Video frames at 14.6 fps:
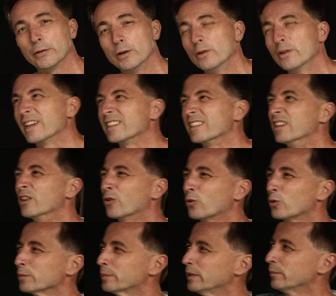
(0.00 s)
you look at a
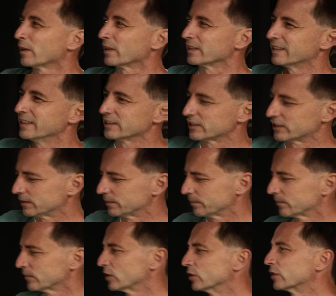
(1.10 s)
hornbeam like this,
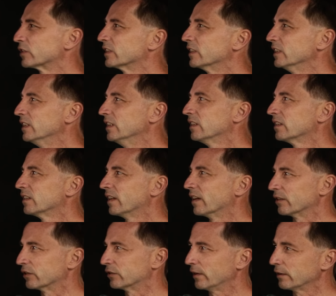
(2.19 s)
you see there
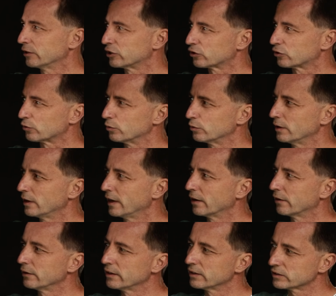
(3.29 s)
is very strong
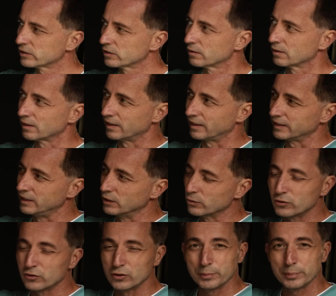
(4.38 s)
areas, like here
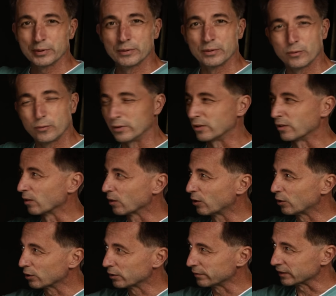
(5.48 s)
on top, with a lot of